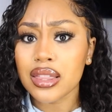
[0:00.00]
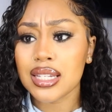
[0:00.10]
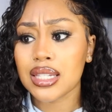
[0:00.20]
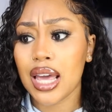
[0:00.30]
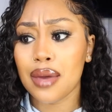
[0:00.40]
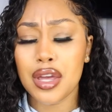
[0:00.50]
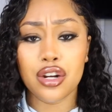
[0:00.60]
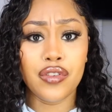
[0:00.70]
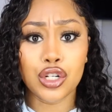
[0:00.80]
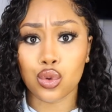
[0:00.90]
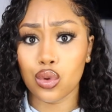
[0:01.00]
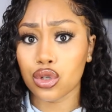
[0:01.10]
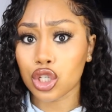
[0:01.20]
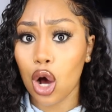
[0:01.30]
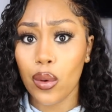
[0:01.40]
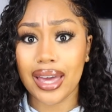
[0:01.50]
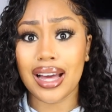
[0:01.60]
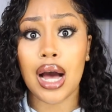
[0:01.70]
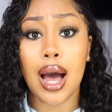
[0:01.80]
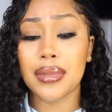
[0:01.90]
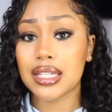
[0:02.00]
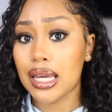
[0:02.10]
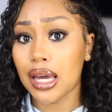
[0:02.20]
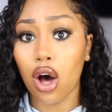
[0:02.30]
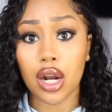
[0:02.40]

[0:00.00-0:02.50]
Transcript: the same individuals going and commenting